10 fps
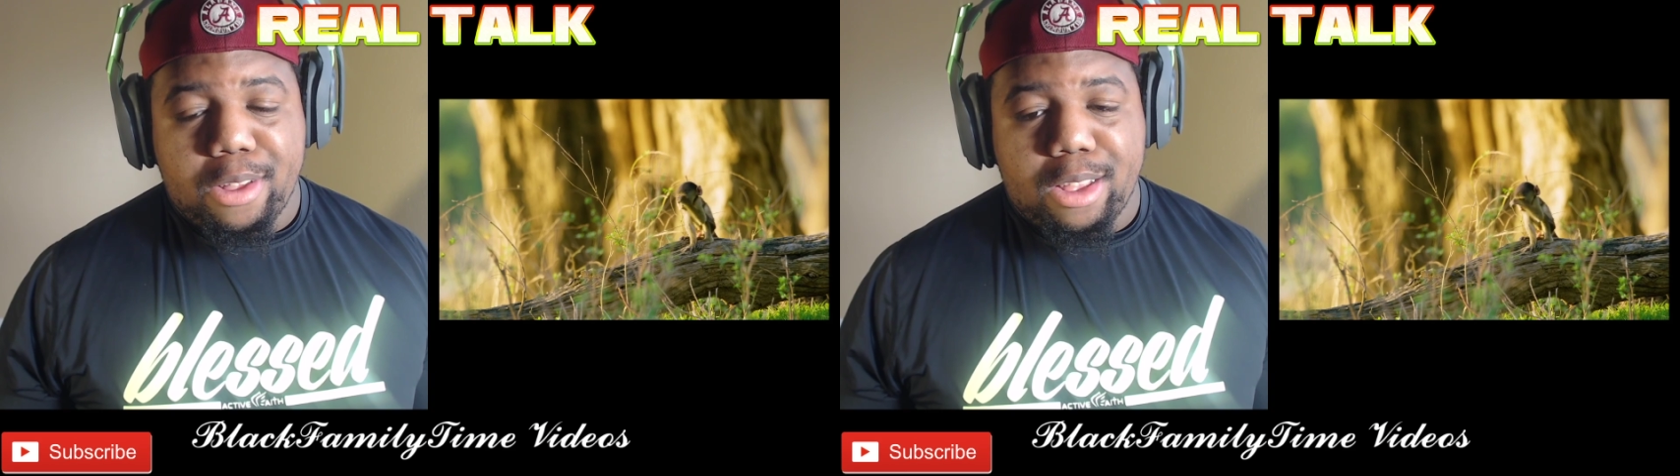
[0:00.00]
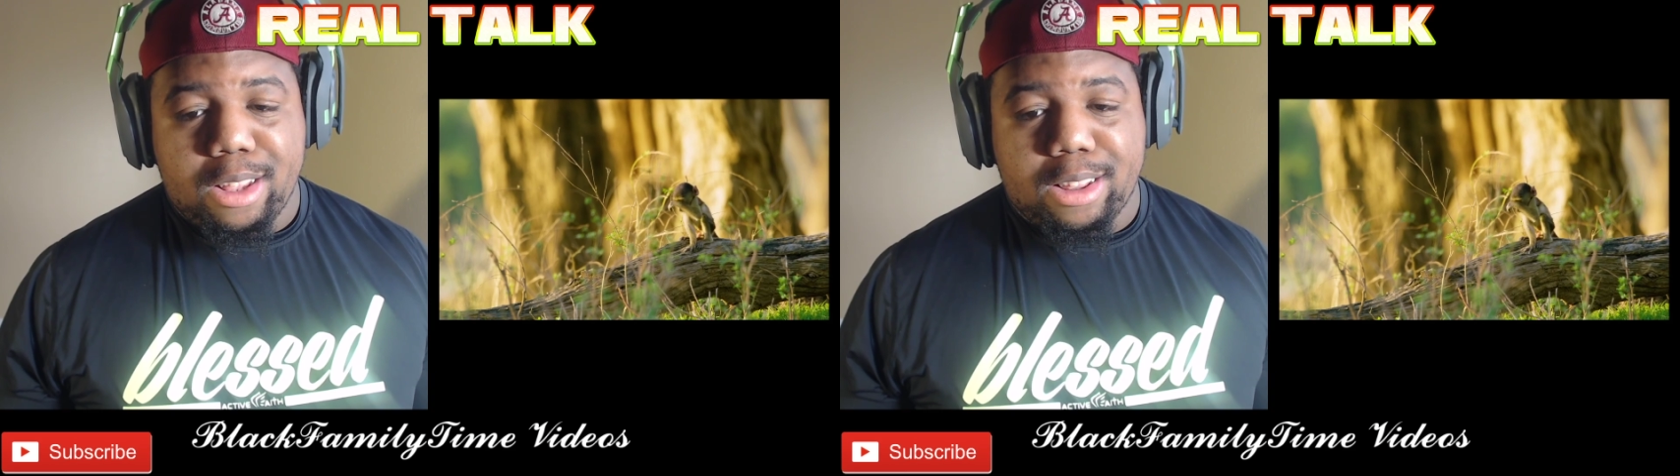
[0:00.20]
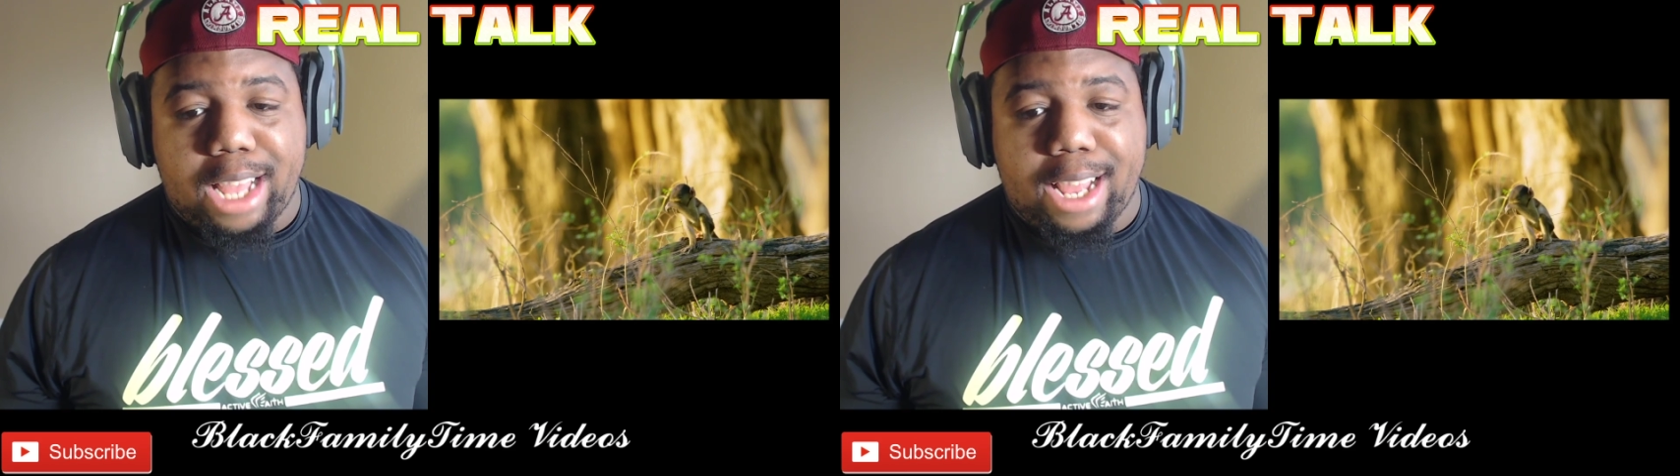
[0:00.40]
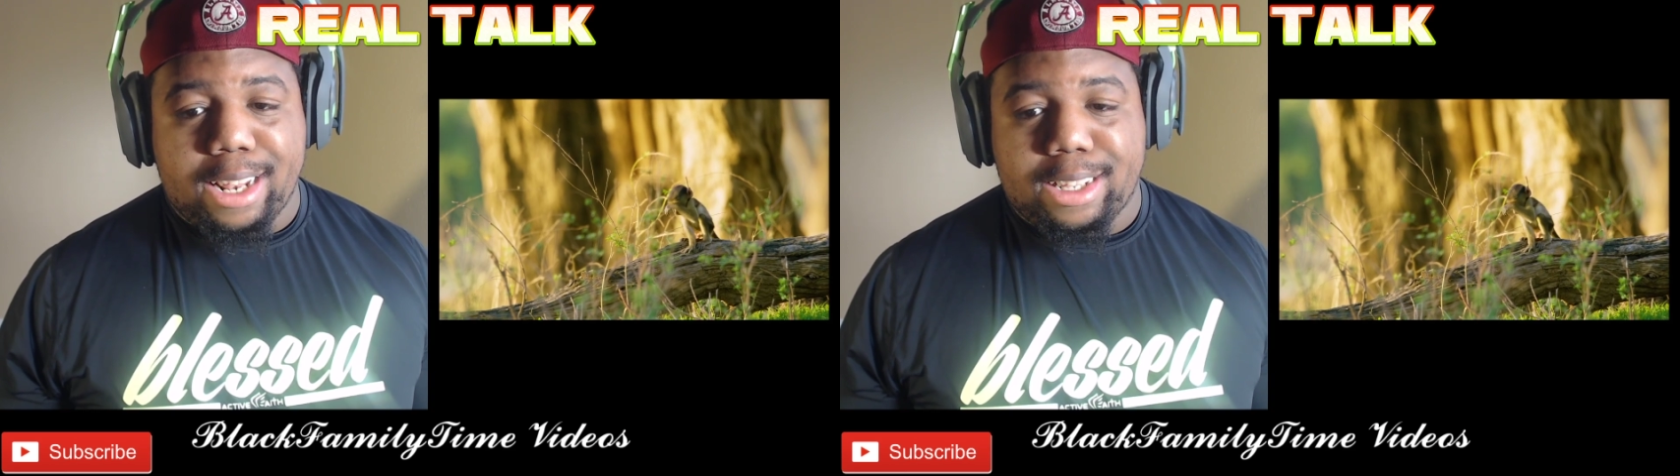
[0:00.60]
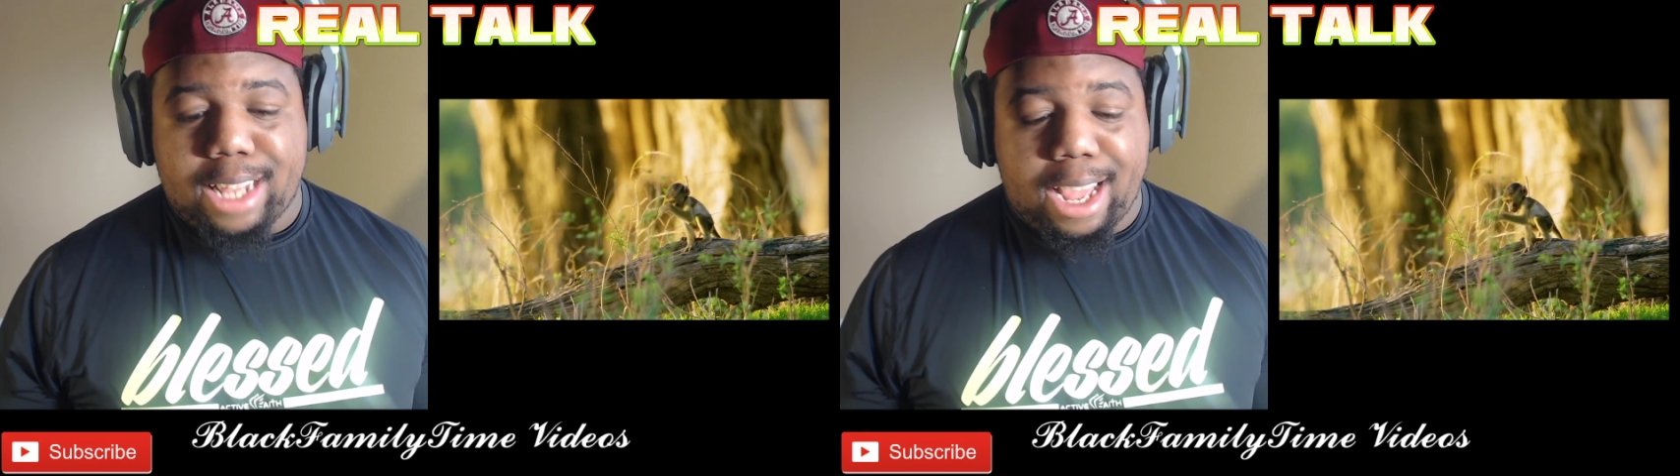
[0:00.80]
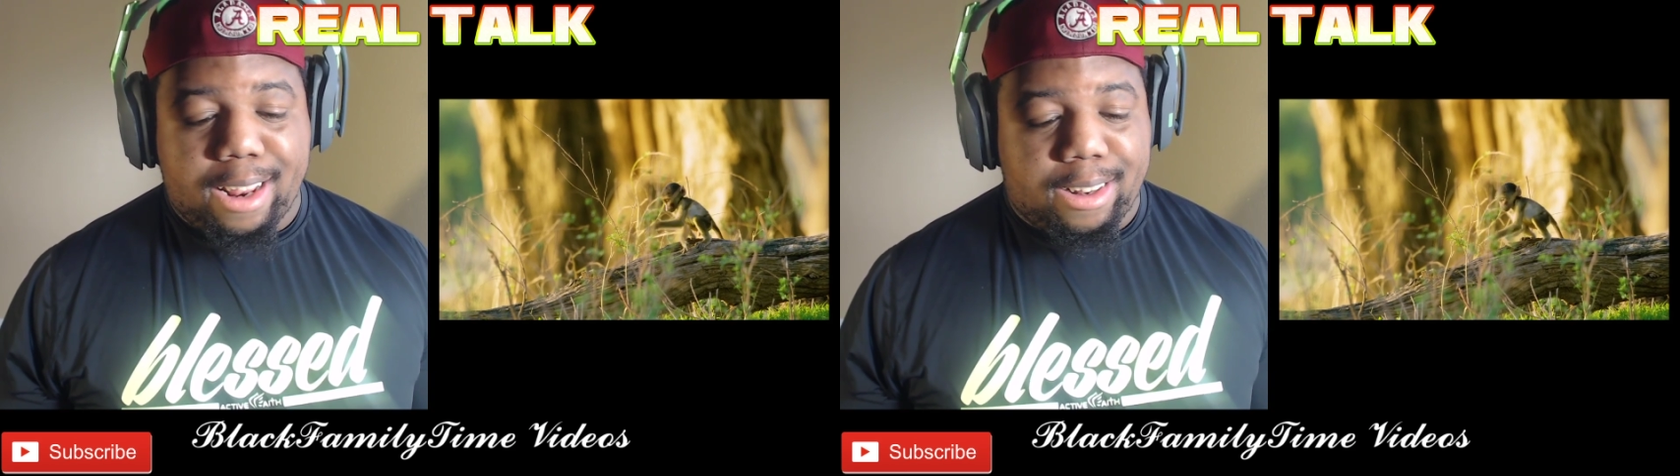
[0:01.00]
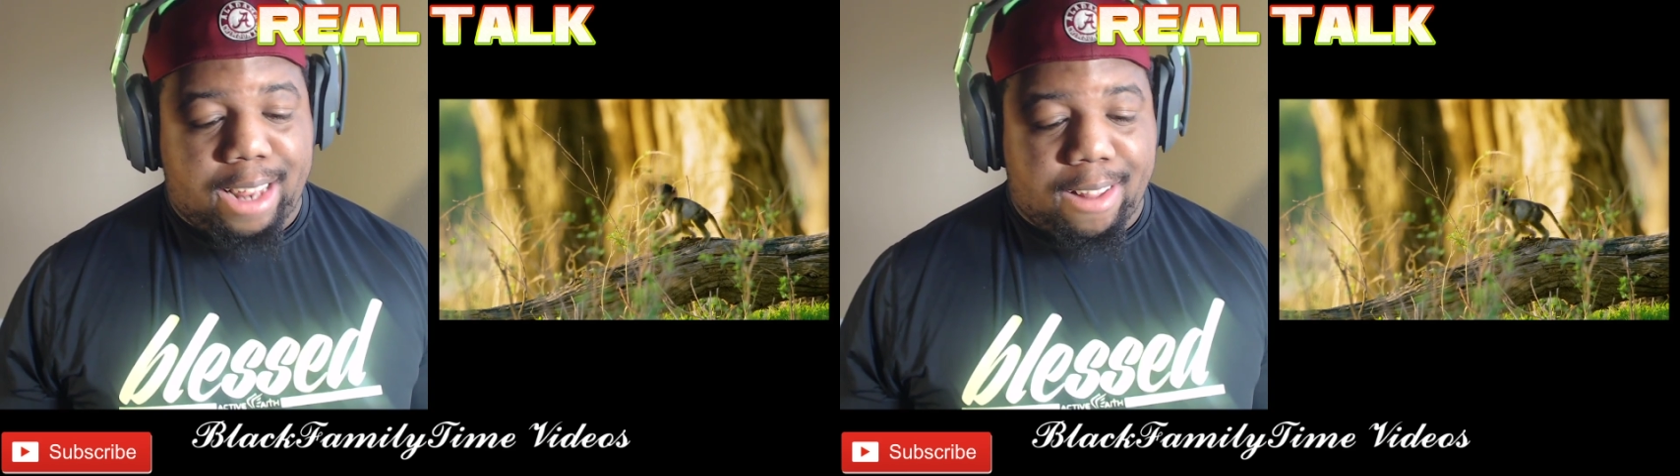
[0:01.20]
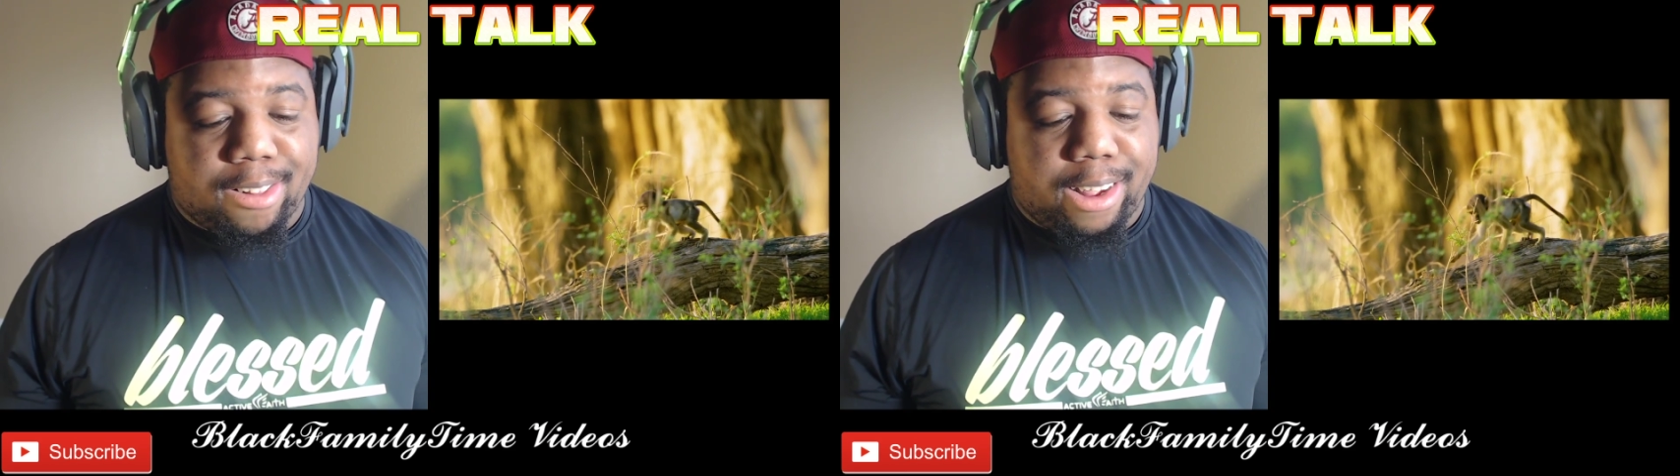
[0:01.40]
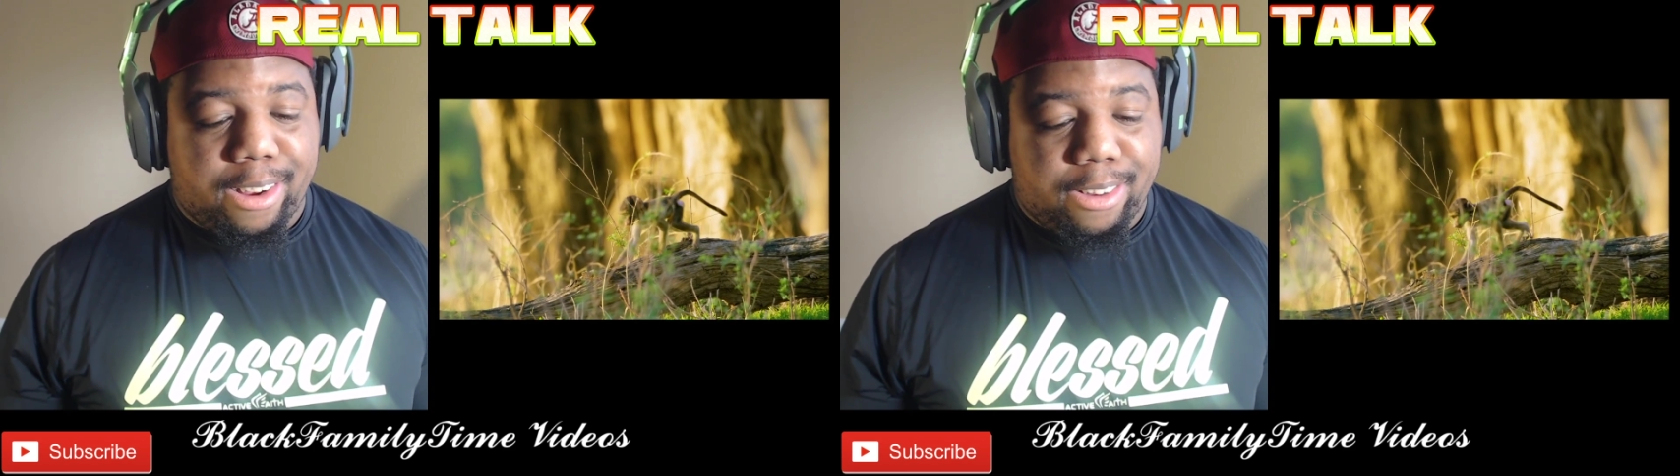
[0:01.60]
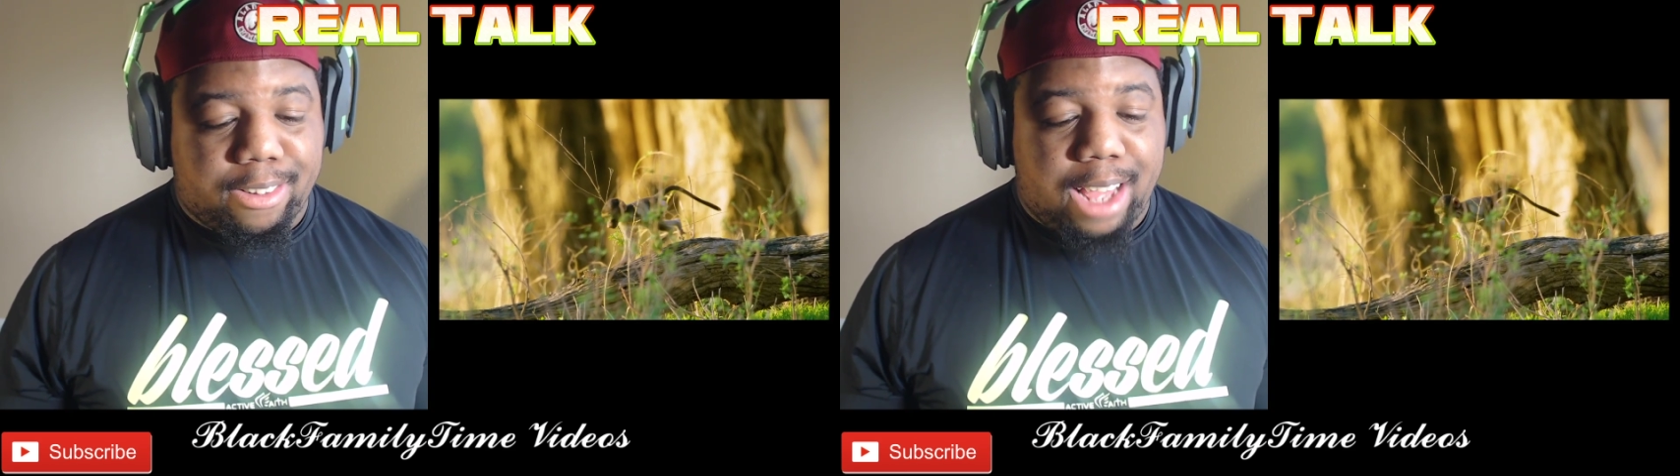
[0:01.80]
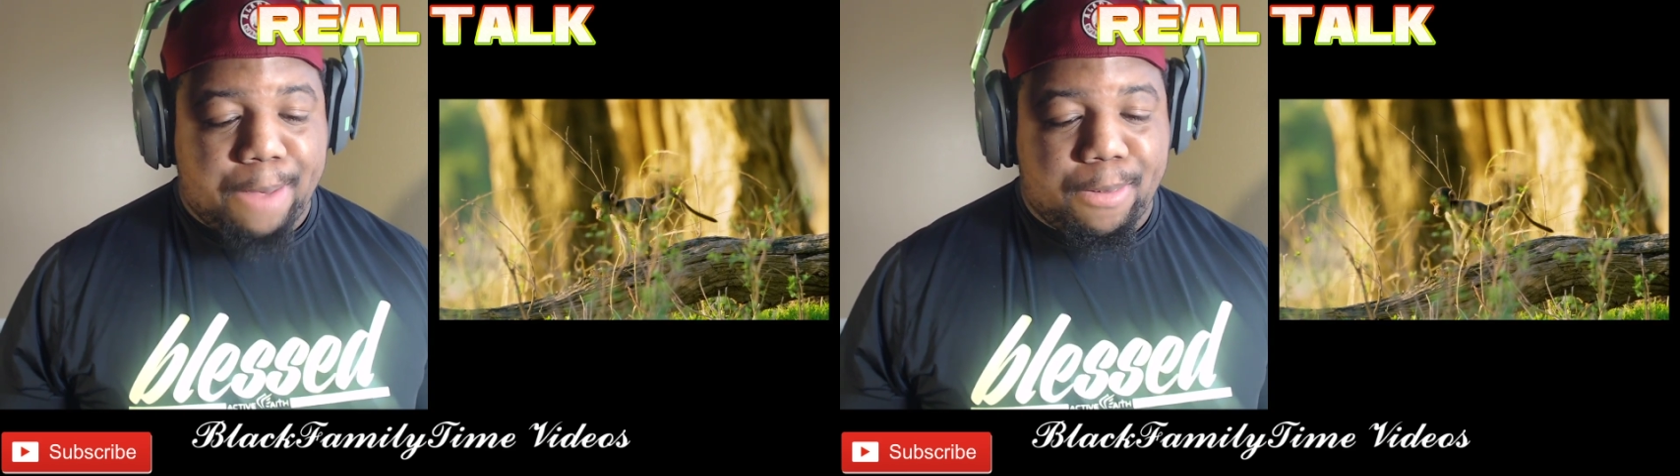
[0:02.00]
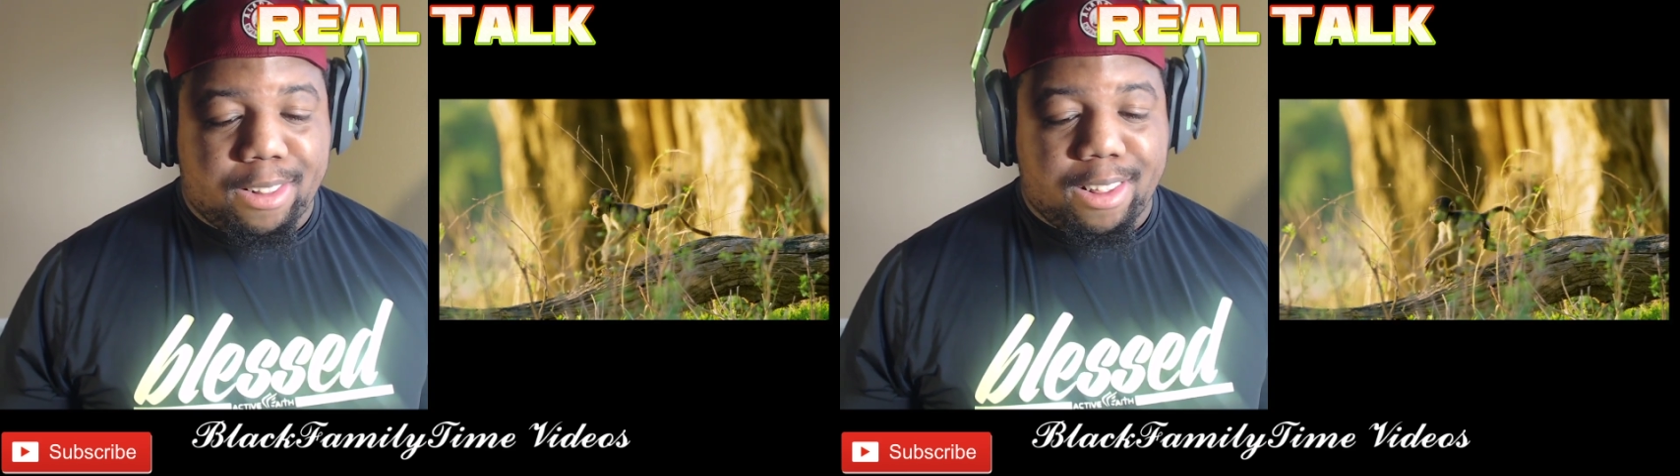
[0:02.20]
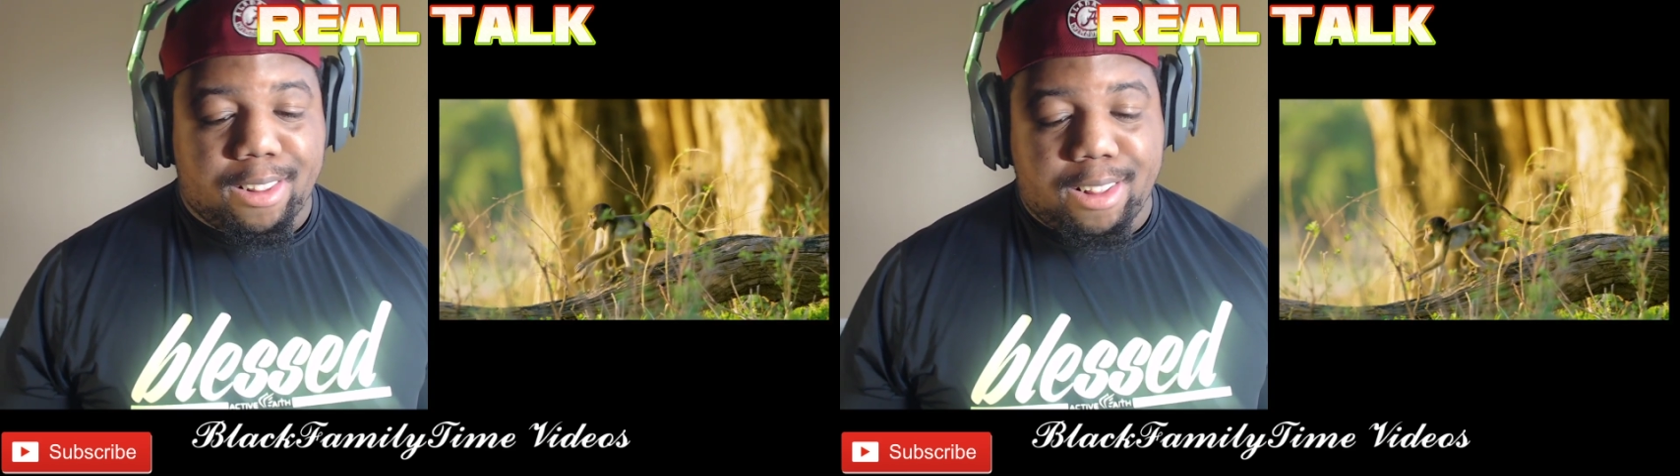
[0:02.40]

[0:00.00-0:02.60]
that stereotype exists,